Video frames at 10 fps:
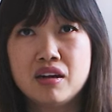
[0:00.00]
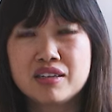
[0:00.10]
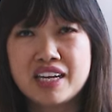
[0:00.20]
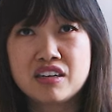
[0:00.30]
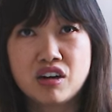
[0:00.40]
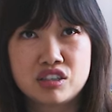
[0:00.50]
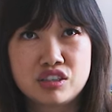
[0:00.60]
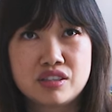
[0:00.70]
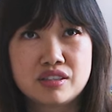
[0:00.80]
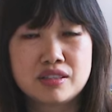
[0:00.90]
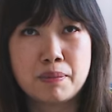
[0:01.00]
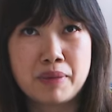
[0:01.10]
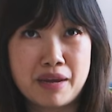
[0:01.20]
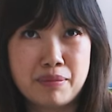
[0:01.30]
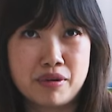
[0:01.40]
on ink cartridges and
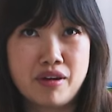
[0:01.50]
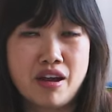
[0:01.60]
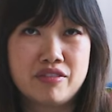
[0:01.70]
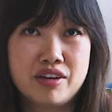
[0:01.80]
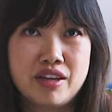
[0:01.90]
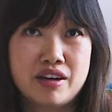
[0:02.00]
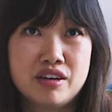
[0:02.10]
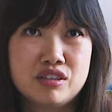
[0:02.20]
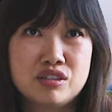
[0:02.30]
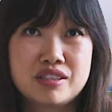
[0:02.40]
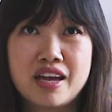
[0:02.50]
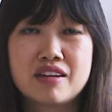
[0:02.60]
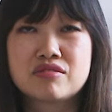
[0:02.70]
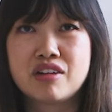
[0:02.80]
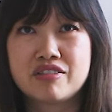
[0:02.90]
paper every year to get
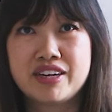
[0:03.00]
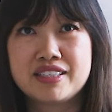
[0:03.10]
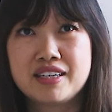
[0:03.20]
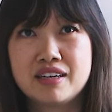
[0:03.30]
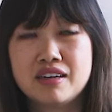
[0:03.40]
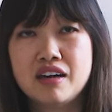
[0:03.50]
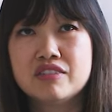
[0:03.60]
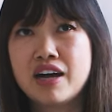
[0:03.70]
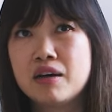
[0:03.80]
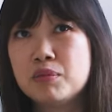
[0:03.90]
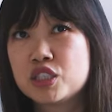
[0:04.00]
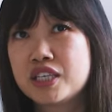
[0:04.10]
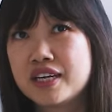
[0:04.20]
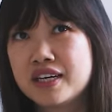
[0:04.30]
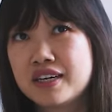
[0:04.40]
a rough idea of how much
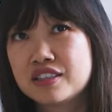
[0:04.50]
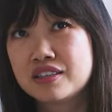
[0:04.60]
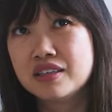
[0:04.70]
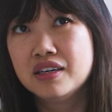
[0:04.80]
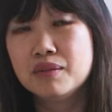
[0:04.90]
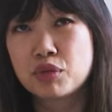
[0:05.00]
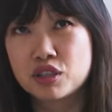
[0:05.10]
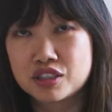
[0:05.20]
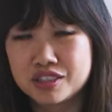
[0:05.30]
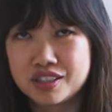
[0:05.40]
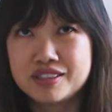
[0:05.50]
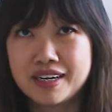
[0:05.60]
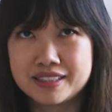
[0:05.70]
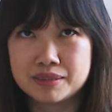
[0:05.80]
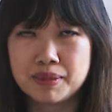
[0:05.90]
ink per sheet
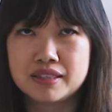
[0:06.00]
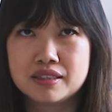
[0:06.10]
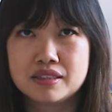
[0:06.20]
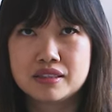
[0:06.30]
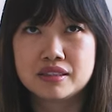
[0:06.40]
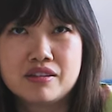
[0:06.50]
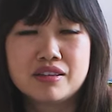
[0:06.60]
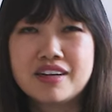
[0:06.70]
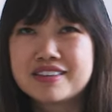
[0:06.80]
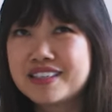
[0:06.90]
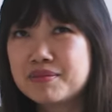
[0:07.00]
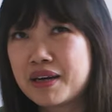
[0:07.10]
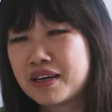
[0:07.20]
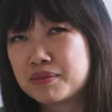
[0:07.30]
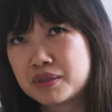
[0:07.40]
I spent. Luckily,
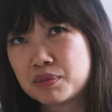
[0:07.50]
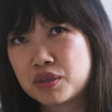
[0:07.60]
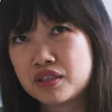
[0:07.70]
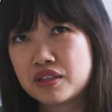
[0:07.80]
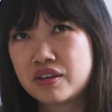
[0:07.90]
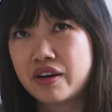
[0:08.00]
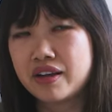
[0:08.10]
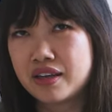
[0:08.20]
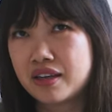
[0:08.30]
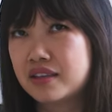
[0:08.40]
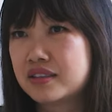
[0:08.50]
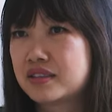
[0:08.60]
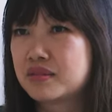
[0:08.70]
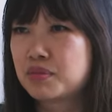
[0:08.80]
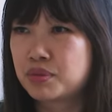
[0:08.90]
my Epson printer
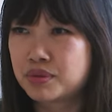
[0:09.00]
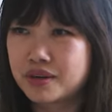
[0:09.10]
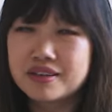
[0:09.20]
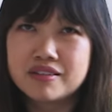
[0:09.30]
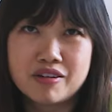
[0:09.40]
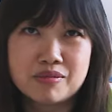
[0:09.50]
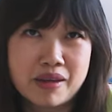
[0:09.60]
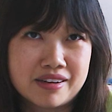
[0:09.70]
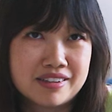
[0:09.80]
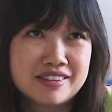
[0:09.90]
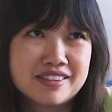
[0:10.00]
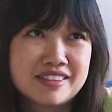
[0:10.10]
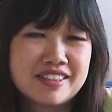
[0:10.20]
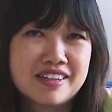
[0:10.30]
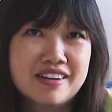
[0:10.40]
is pretty low maintenance,